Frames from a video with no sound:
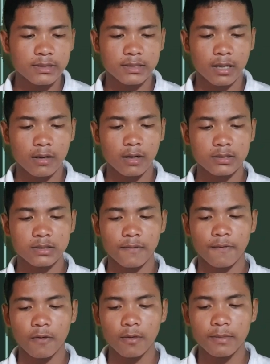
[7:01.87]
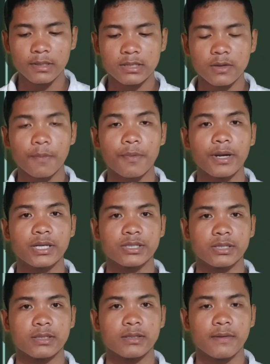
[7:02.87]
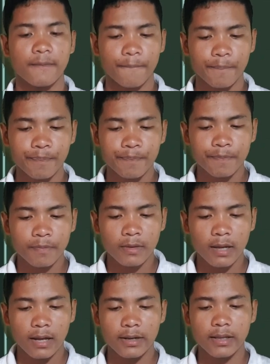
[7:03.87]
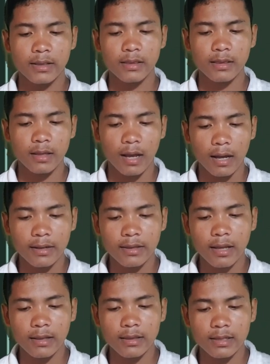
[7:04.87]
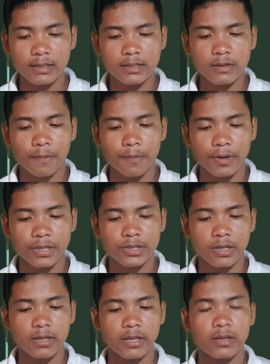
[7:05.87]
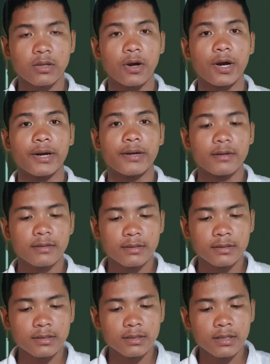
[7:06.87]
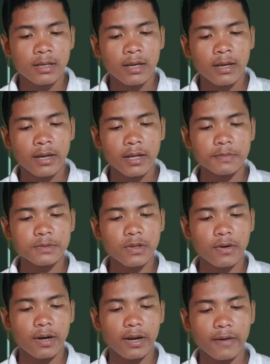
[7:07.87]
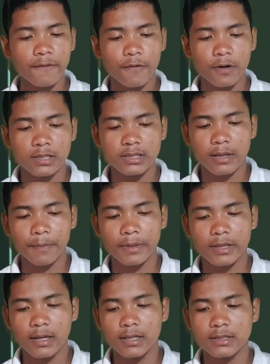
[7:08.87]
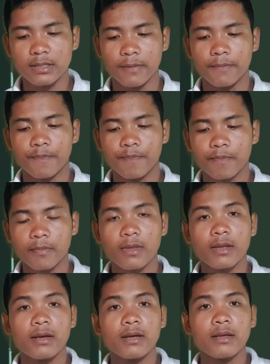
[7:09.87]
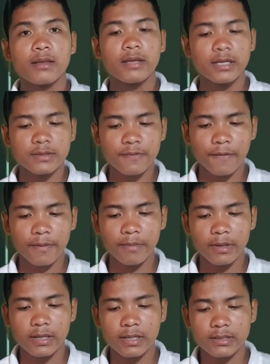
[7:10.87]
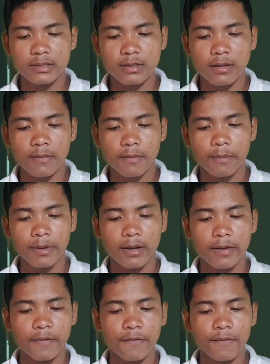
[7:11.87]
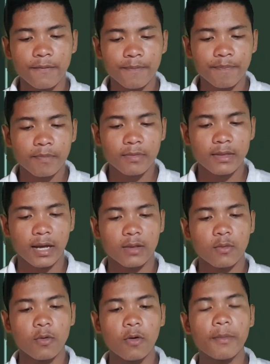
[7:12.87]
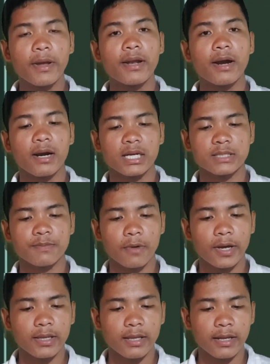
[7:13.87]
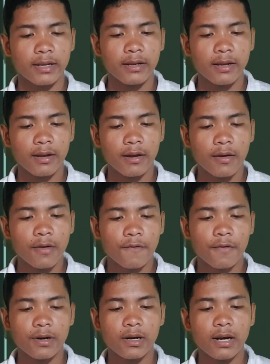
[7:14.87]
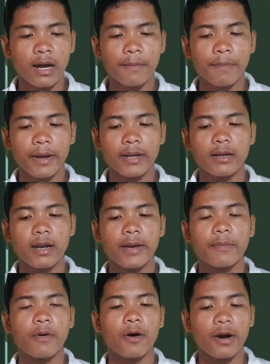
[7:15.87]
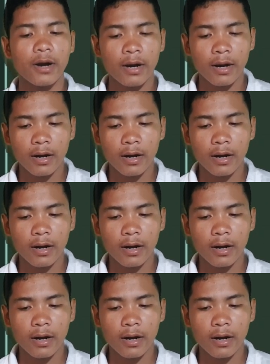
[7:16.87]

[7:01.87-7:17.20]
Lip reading: is the cause of women's oppression, and that this oppression in turn helps to reinforce capitalism. These feminists believe that women are exploited for their unpaid labor